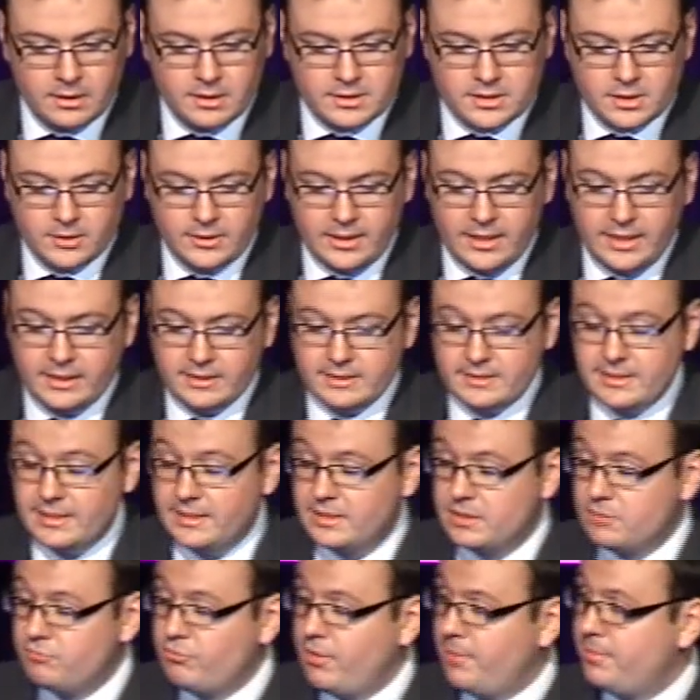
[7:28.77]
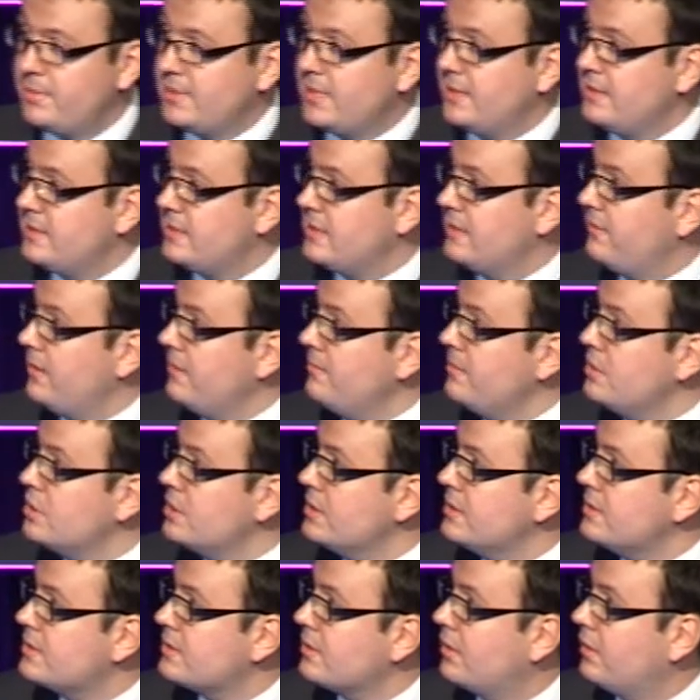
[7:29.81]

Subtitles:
So here you can see some representative images